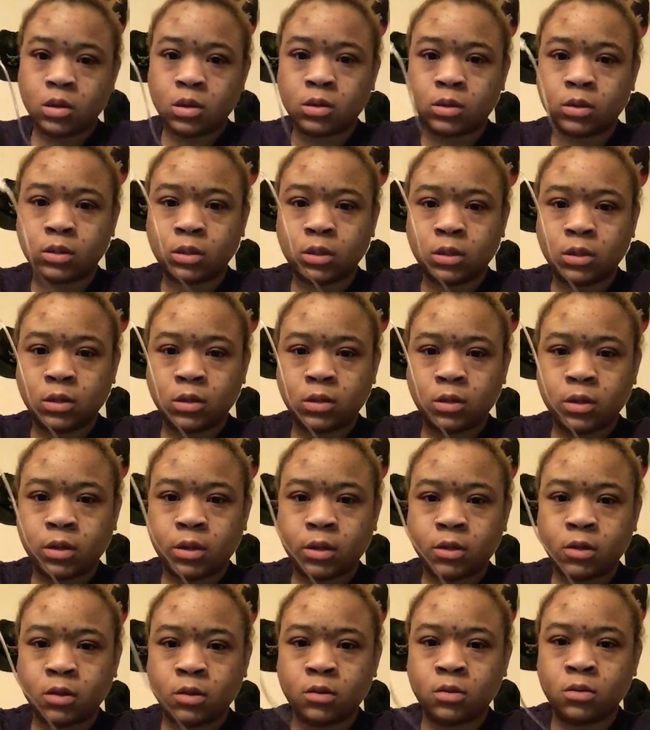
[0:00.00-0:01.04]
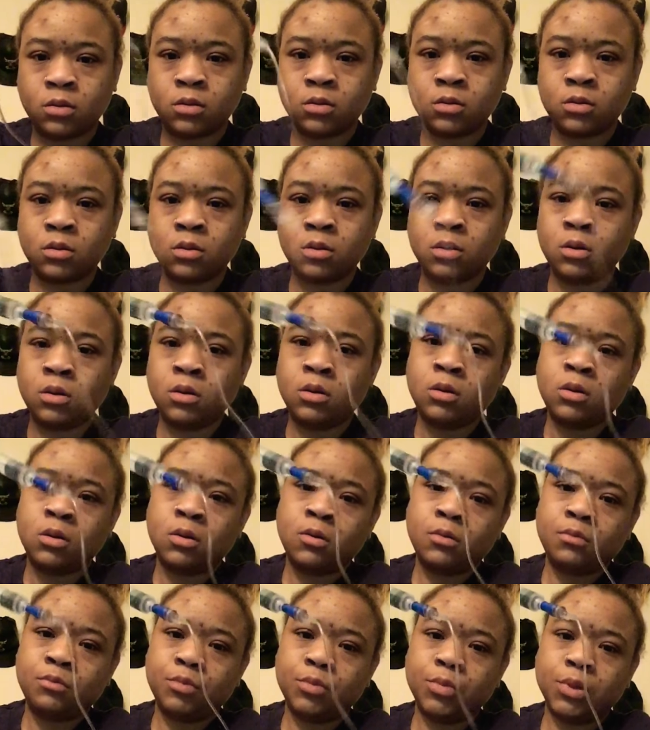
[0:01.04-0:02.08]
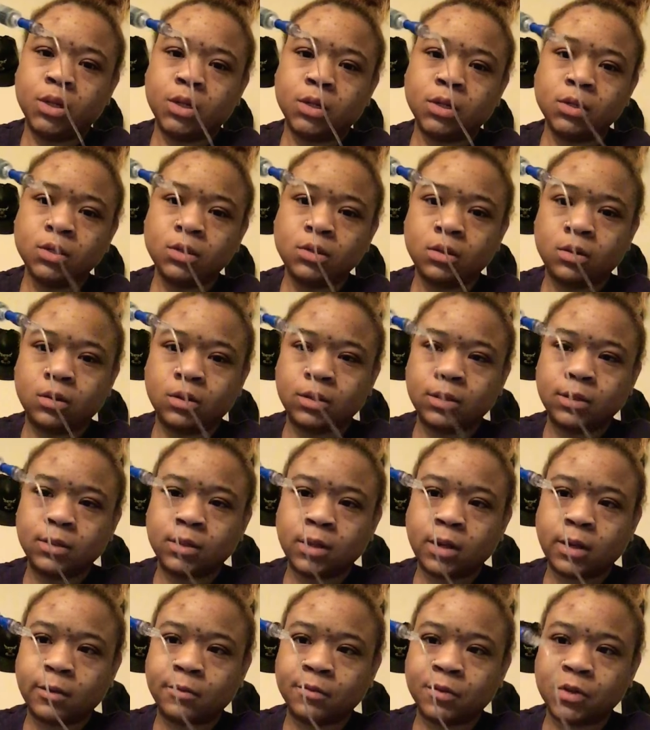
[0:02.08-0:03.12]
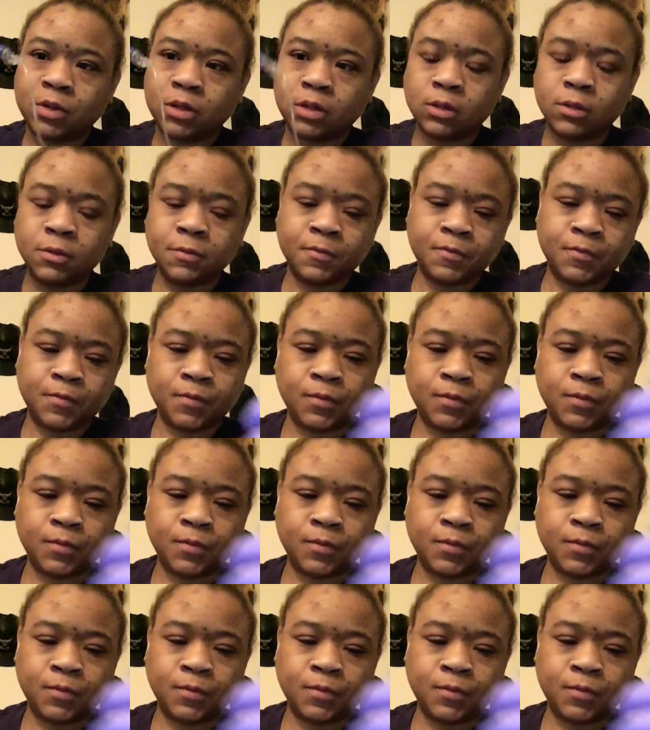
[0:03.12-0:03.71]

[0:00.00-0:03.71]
And see, now the blood is gone, obviously.